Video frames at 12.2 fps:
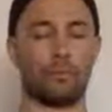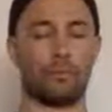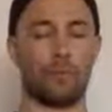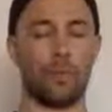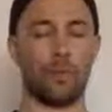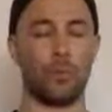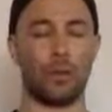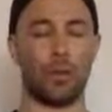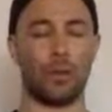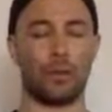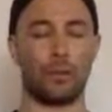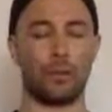No
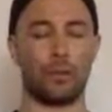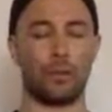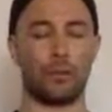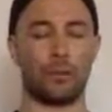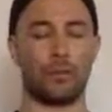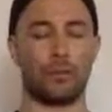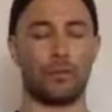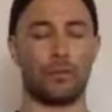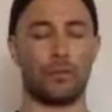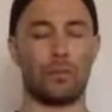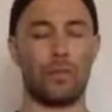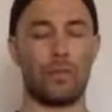pauses,
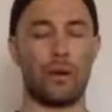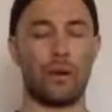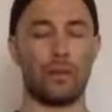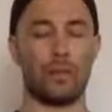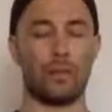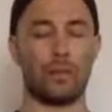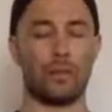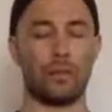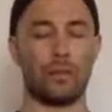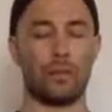just awareness of the